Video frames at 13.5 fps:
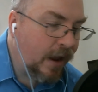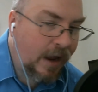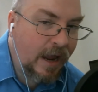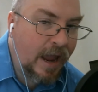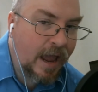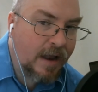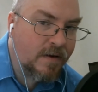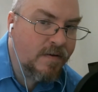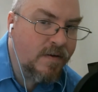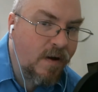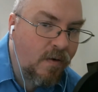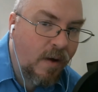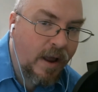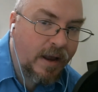He had
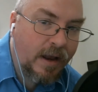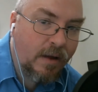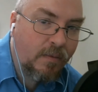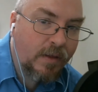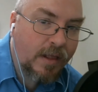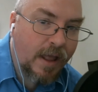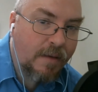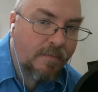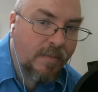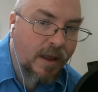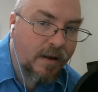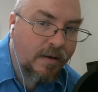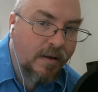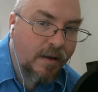no idea what that
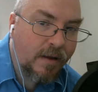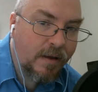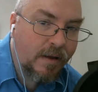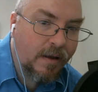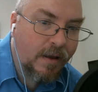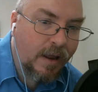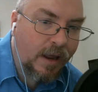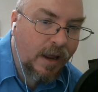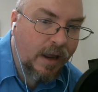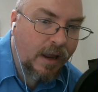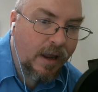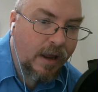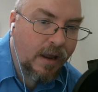meant. He